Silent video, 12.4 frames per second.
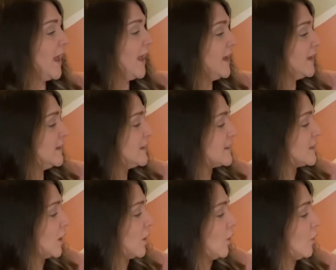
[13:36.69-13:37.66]
And
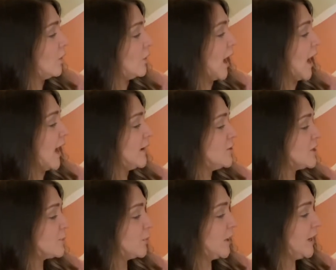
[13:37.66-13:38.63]
so I
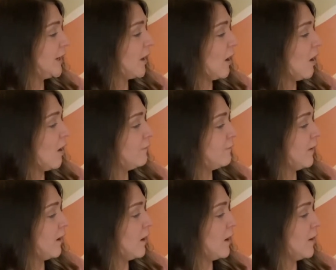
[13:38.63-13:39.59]
just print it off
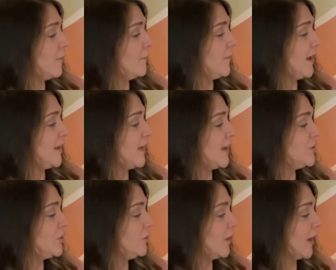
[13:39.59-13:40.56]
um, and they
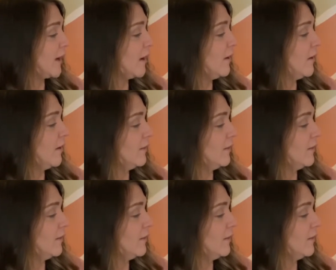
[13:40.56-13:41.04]
do like a